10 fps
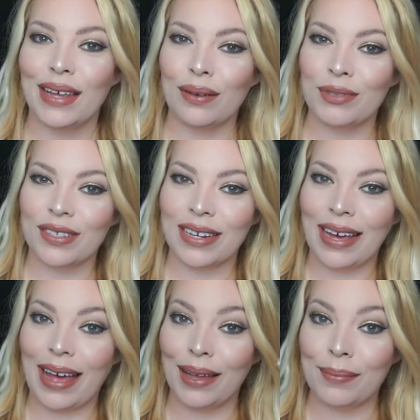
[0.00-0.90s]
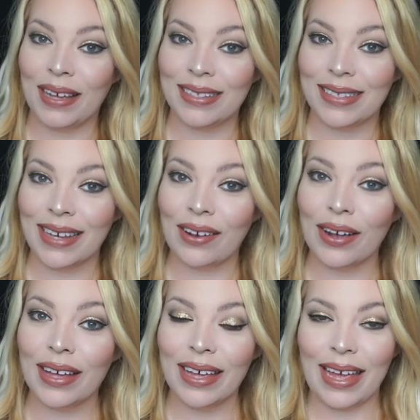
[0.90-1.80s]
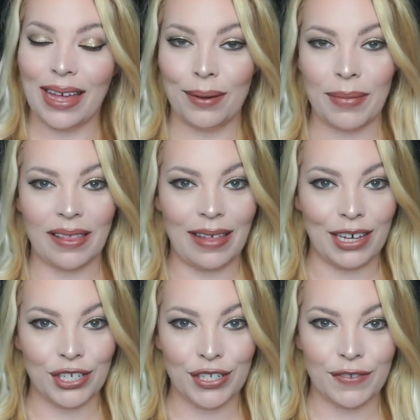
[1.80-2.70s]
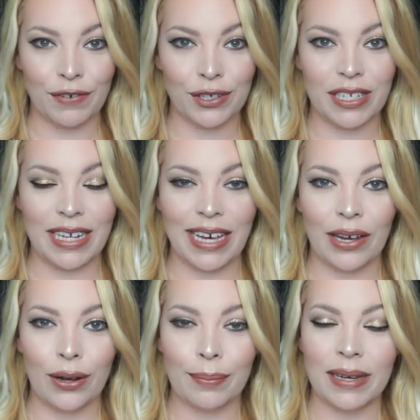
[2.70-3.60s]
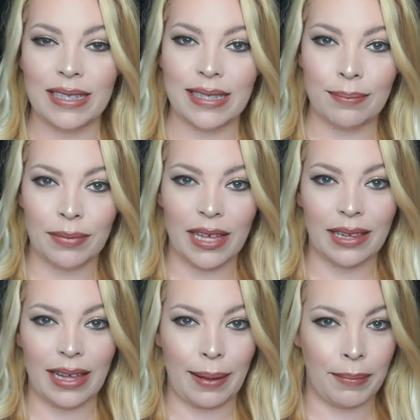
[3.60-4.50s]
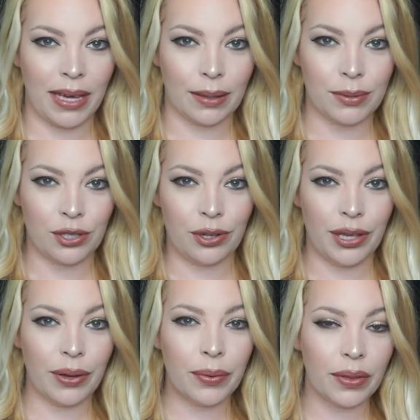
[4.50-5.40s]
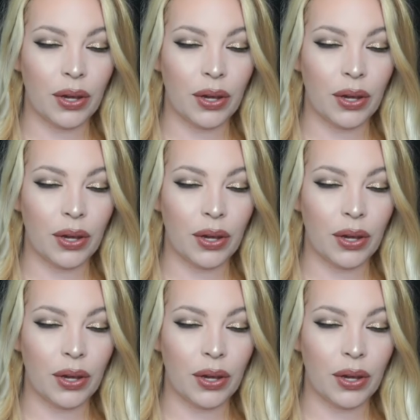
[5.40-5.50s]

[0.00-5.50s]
And I'm just gonna add mascara, and my lashes for today are by Simply Glam Makeup Studio.